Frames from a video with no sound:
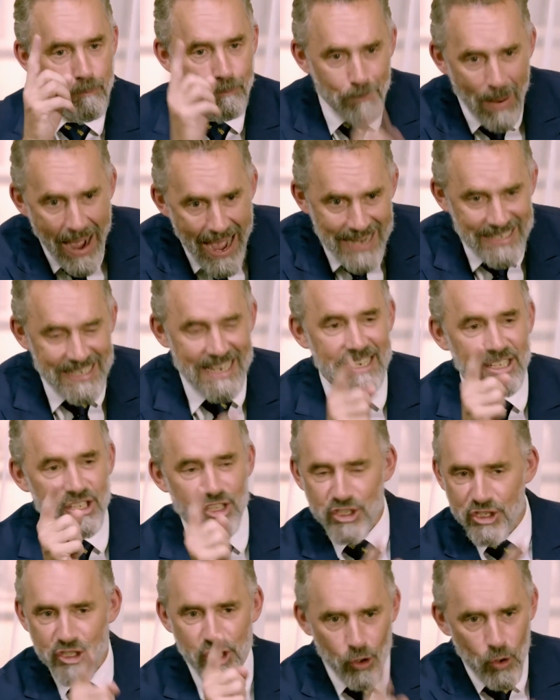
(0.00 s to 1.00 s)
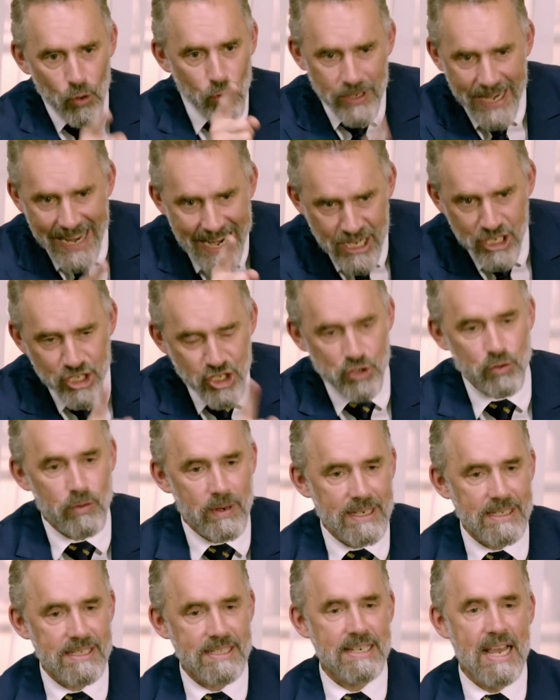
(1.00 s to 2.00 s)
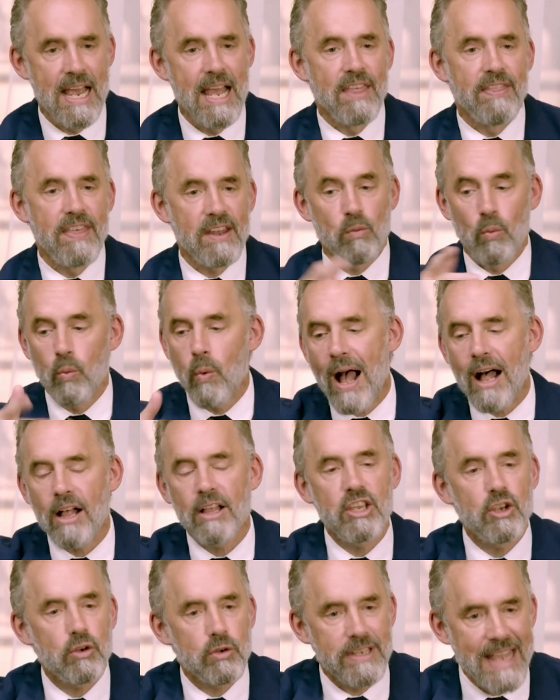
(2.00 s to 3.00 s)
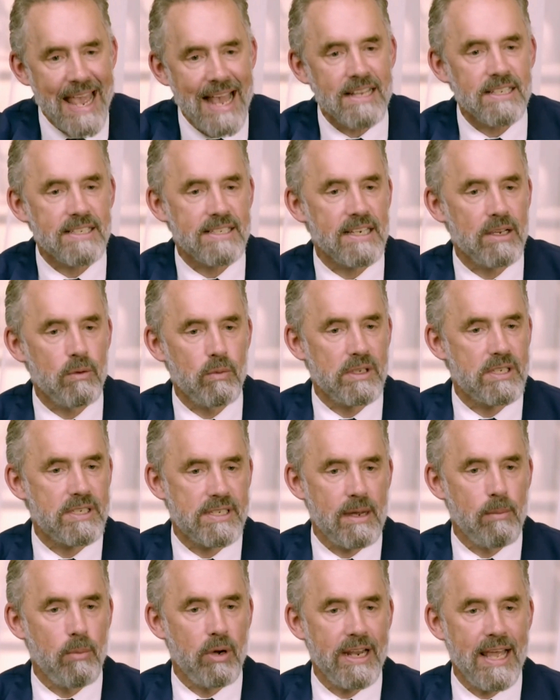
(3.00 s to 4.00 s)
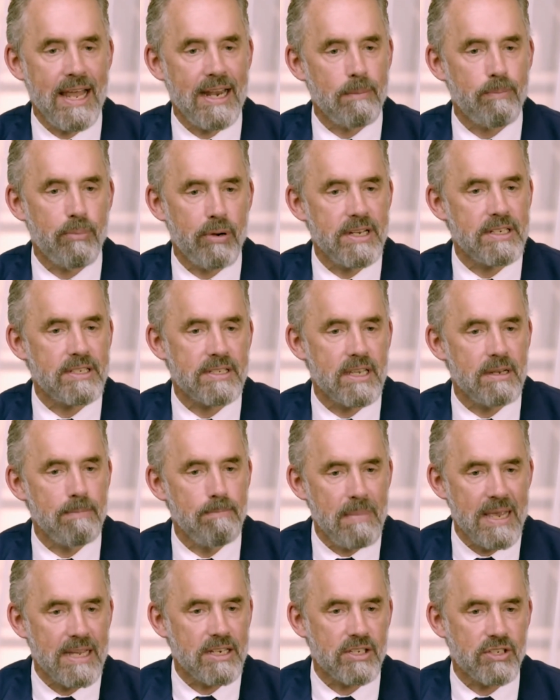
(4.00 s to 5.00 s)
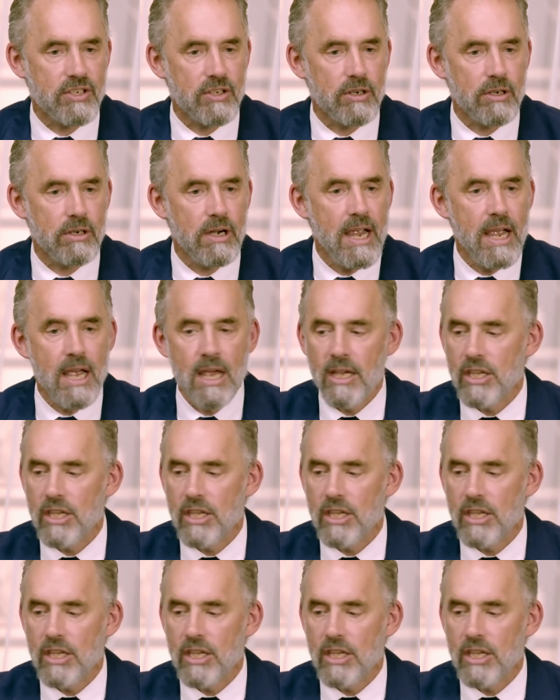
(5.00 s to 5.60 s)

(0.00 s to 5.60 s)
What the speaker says: but it's so dangerous that while you're dancing with someone at a Princeton mixer,